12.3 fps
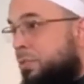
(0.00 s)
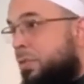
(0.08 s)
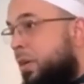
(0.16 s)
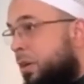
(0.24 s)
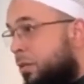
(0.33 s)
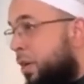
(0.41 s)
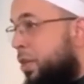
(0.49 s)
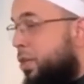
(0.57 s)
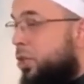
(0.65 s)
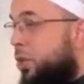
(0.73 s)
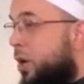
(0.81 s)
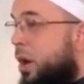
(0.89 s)
you know,
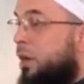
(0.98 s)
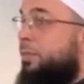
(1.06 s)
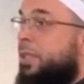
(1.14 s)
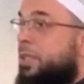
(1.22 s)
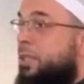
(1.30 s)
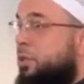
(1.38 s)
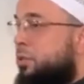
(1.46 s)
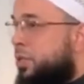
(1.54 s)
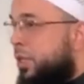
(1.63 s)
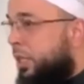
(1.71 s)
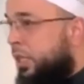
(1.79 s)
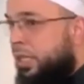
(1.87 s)
so often
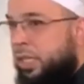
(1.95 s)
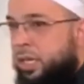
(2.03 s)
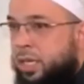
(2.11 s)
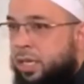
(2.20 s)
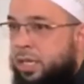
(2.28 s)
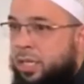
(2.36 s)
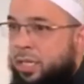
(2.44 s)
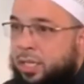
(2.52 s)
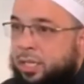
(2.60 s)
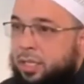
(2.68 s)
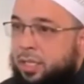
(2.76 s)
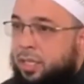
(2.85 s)
using the, uh,
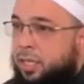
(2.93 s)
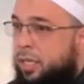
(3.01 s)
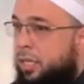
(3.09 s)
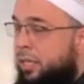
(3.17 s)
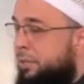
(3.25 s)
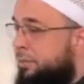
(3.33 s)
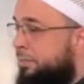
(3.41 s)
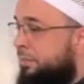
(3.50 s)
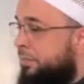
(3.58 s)
the, uh,